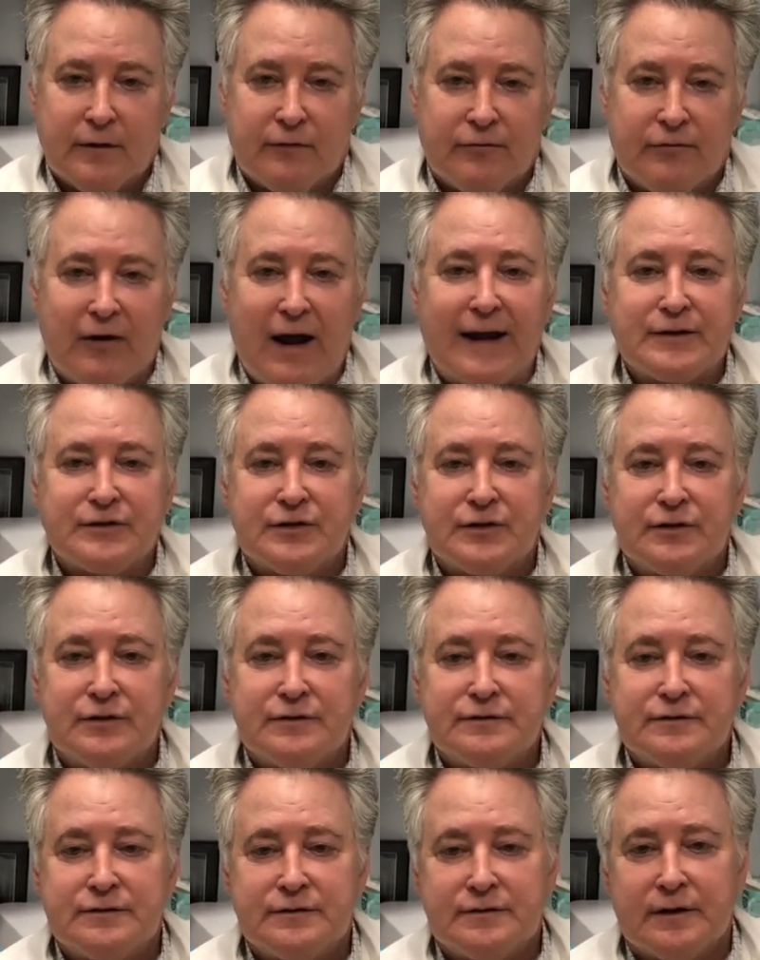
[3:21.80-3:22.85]

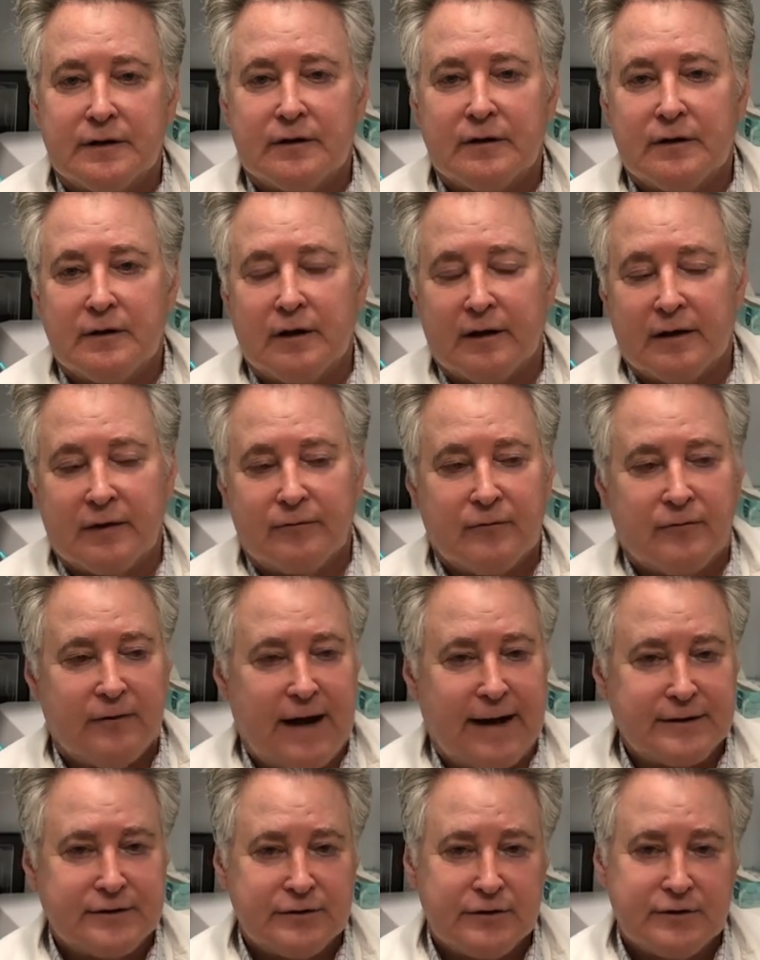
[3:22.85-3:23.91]
Fractures
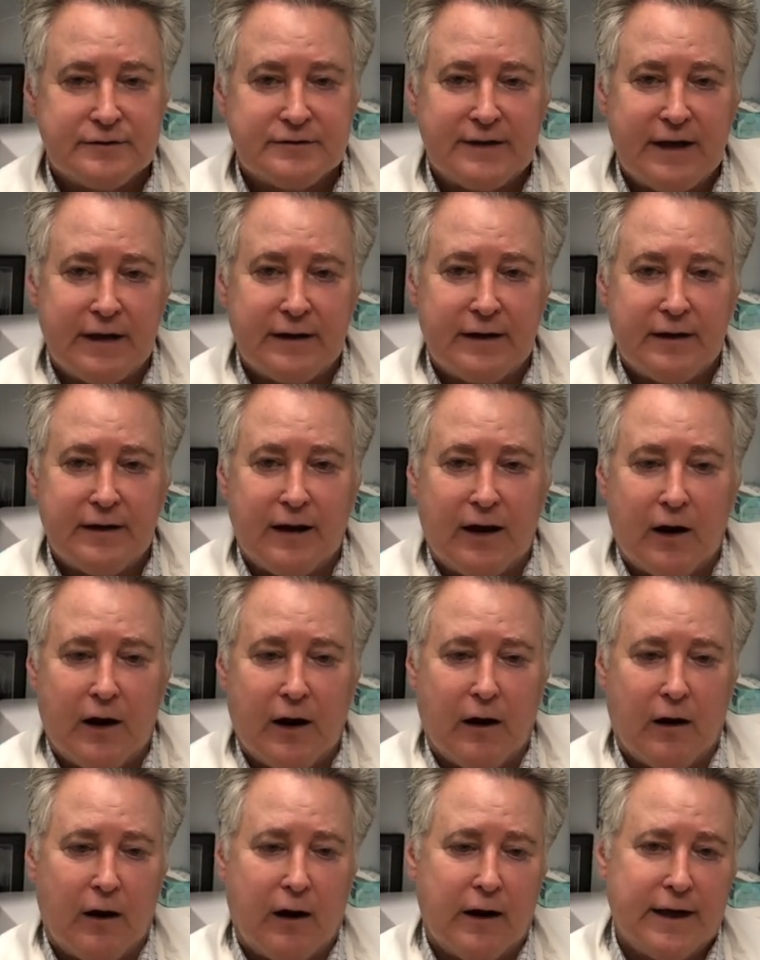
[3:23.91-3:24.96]
that
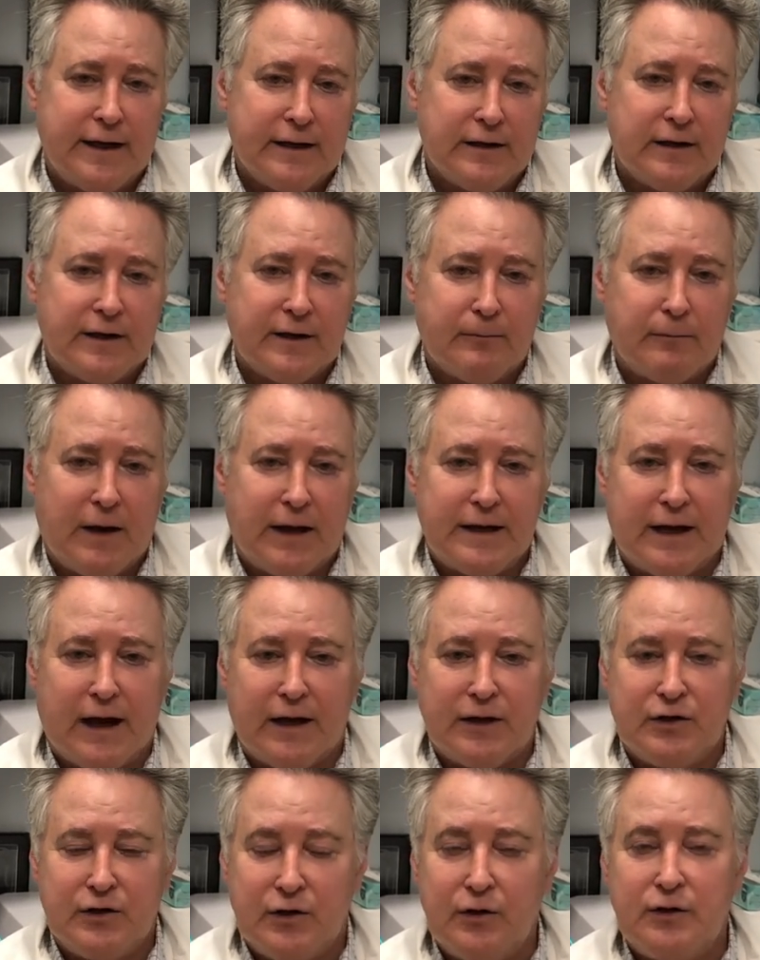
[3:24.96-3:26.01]
are healing by
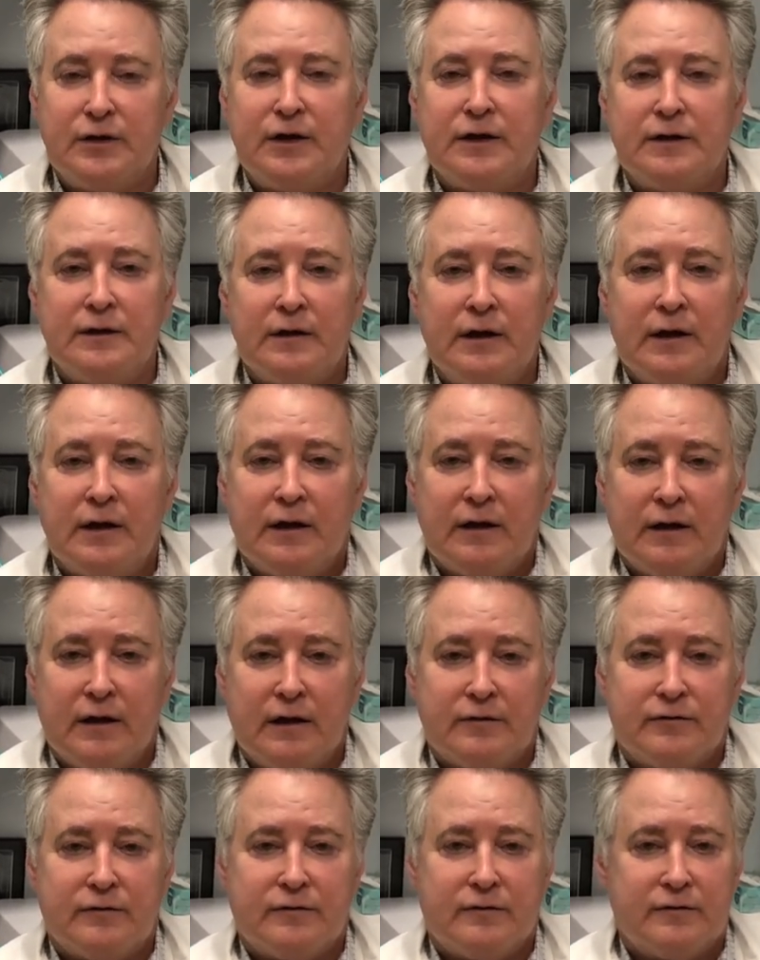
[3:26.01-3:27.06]
non-union.
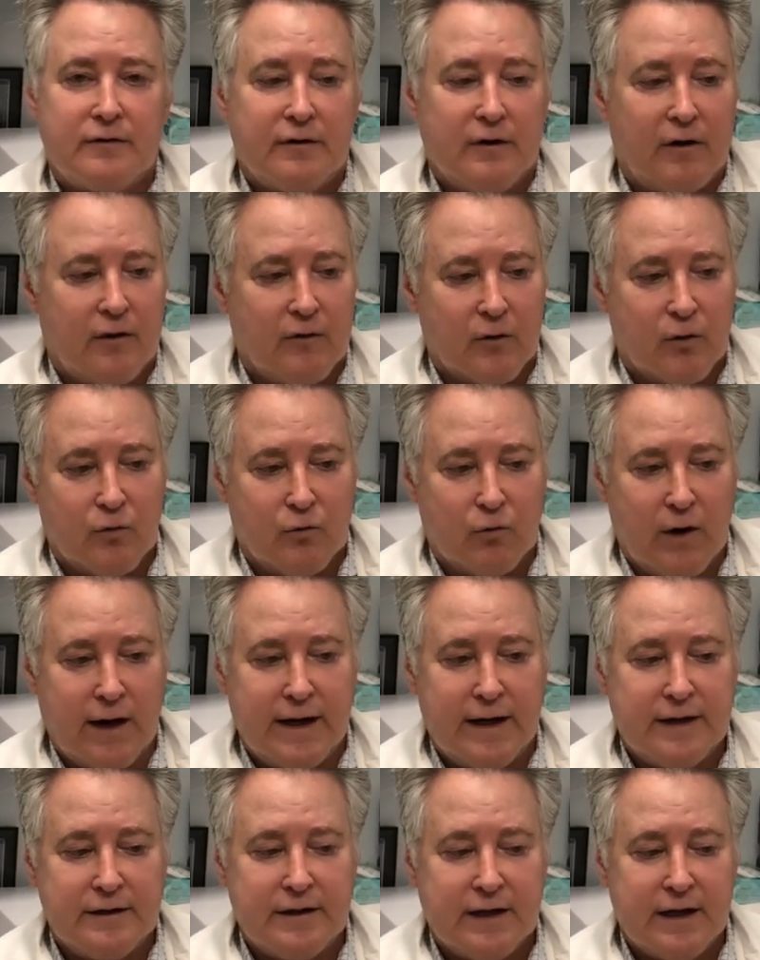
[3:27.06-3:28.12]
It's great
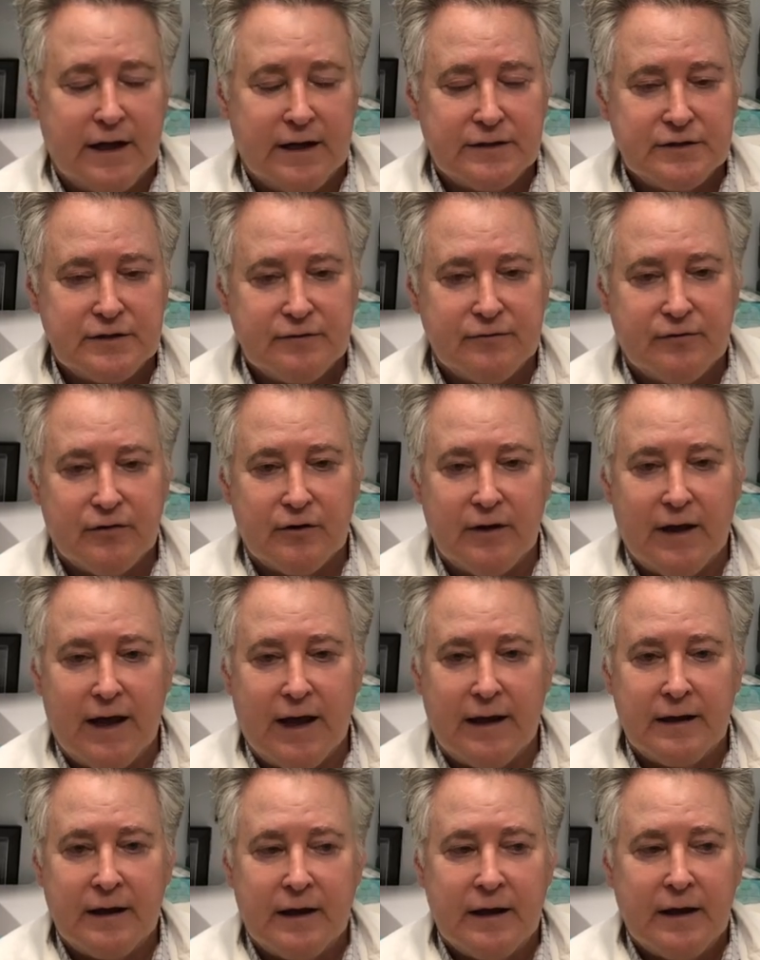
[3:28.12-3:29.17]
indication for that.